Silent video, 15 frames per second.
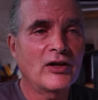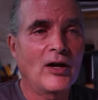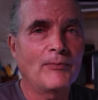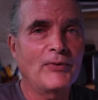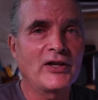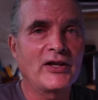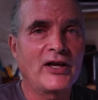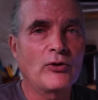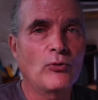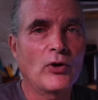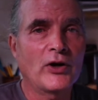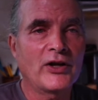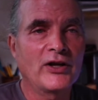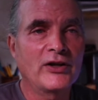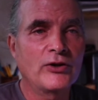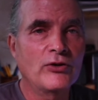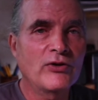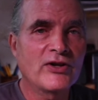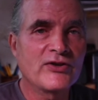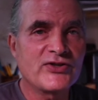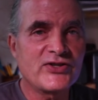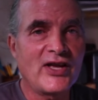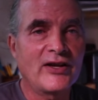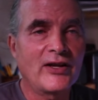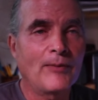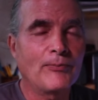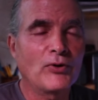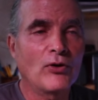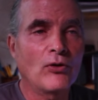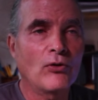company that you work in, you can send
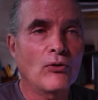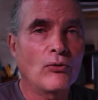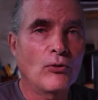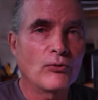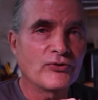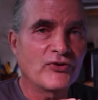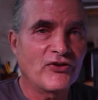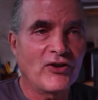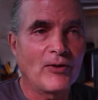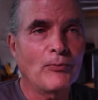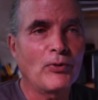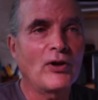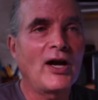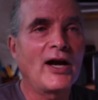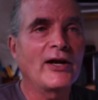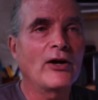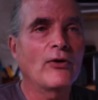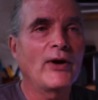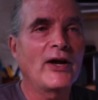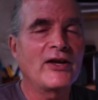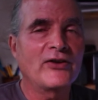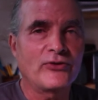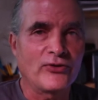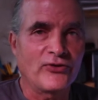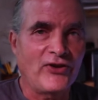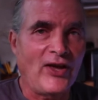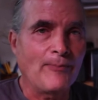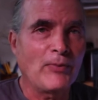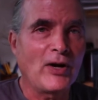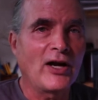up your own simple I R As or
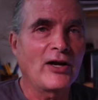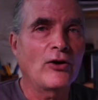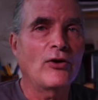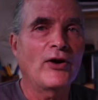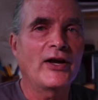SEP I R